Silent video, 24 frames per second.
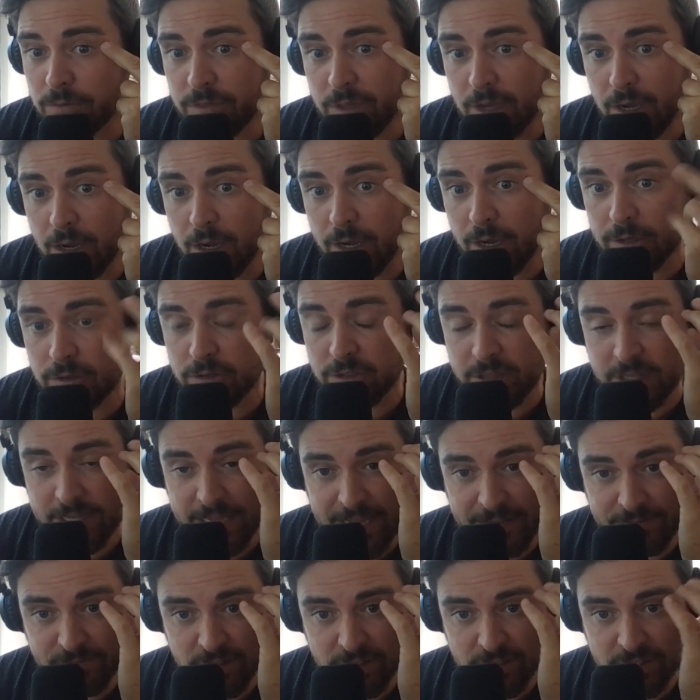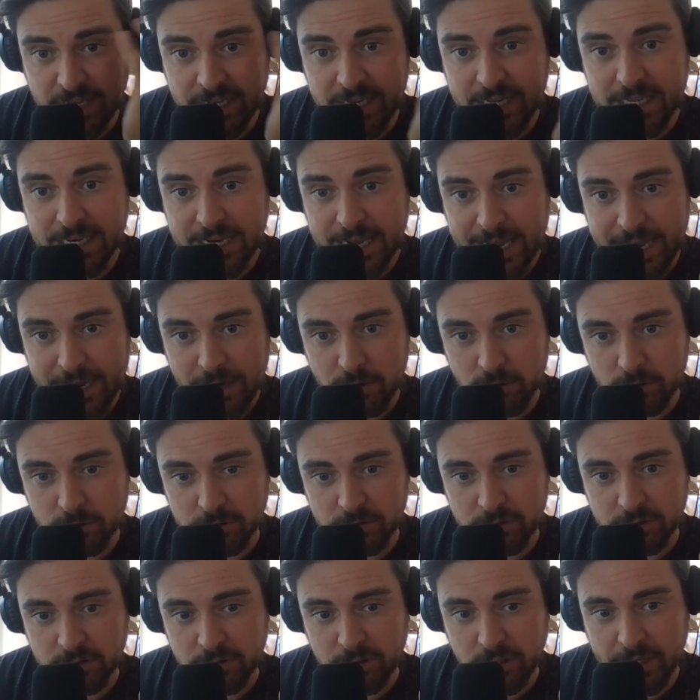the eye, or did they have to take it out?
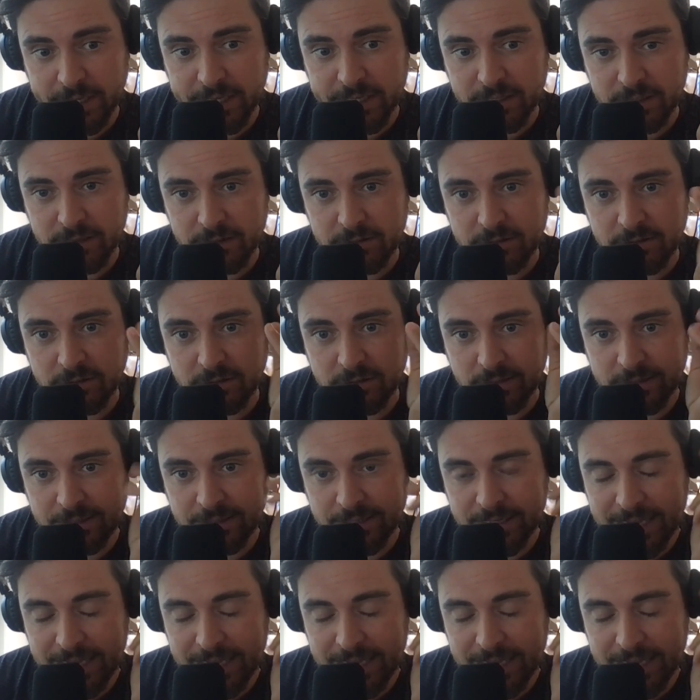Like to